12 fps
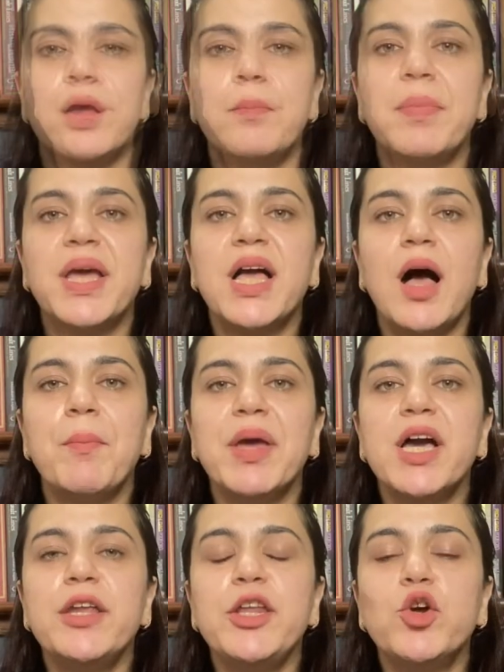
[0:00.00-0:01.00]

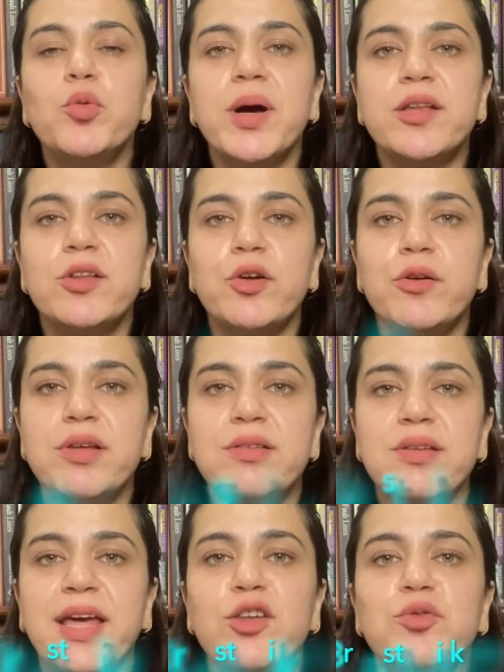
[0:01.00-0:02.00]
Becoming a new mother is
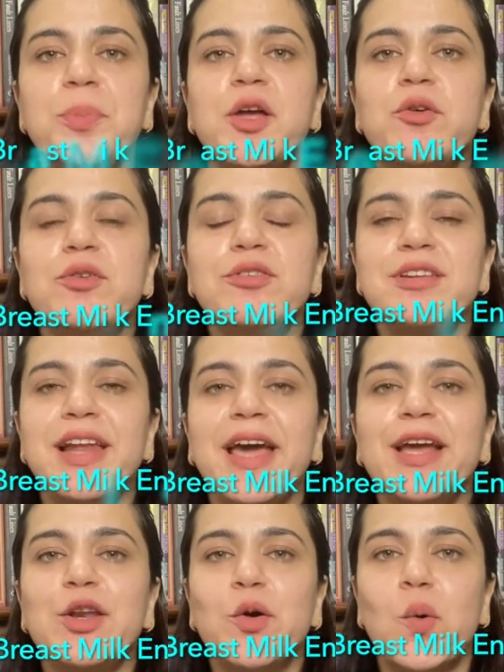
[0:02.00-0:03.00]
an experience
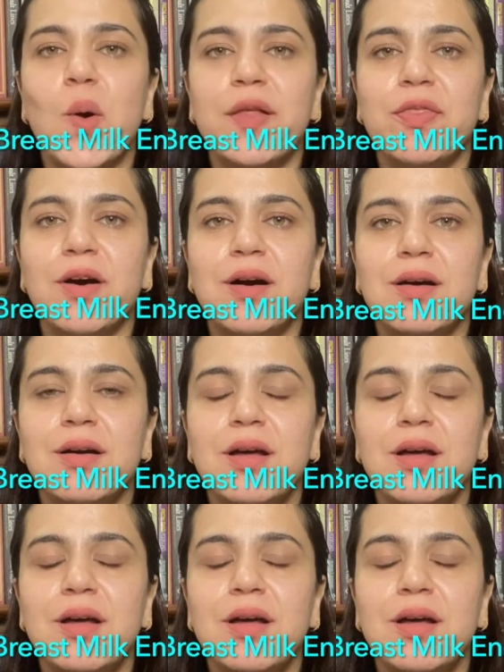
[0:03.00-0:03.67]
like no other.